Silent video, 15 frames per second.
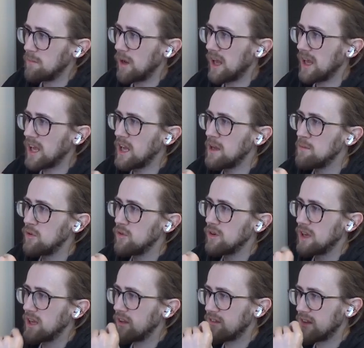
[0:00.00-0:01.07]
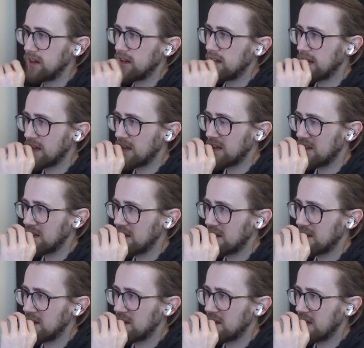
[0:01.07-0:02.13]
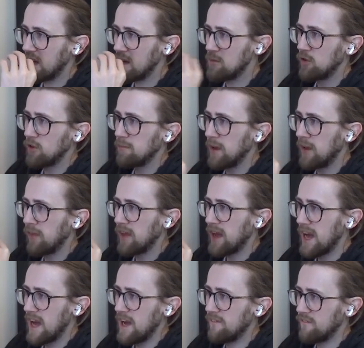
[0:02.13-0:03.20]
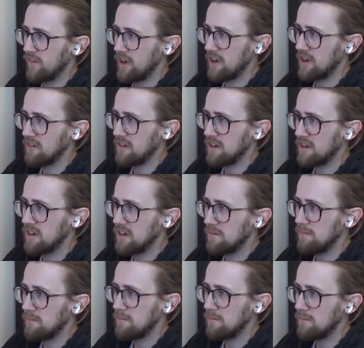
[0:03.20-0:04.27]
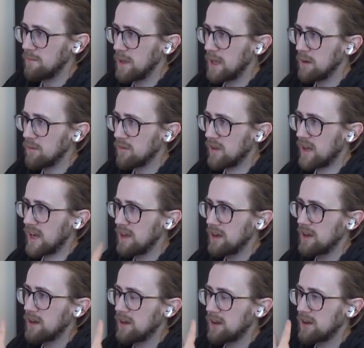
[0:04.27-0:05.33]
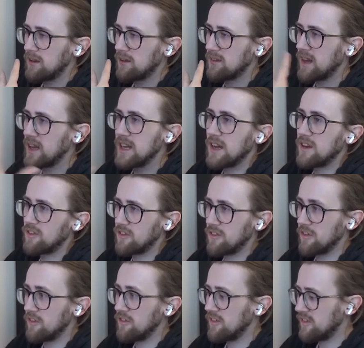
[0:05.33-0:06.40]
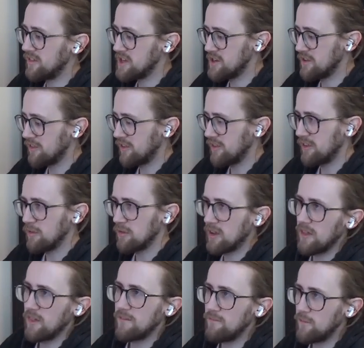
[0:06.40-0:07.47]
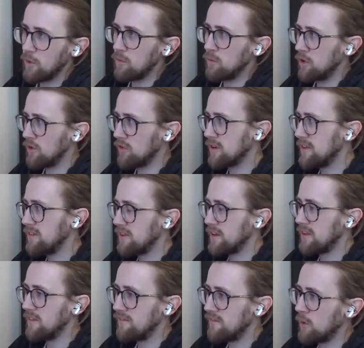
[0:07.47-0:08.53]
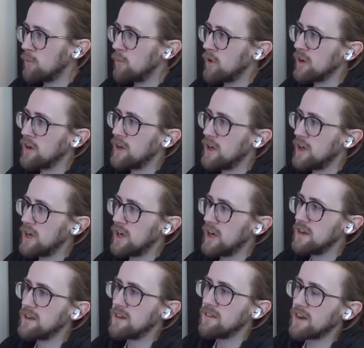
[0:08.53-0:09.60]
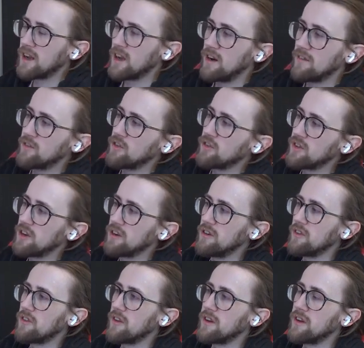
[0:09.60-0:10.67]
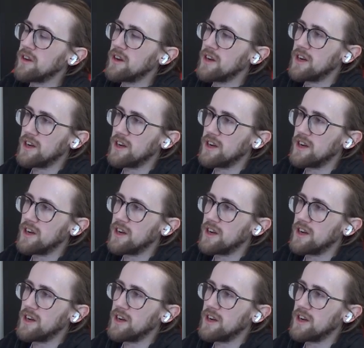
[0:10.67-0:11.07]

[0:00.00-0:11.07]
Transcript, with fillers: but like him always you said like him always being the heir for her and being able to like say yes to those decisions because he was like the fun one or considered the fun one and didn't take life too seriously.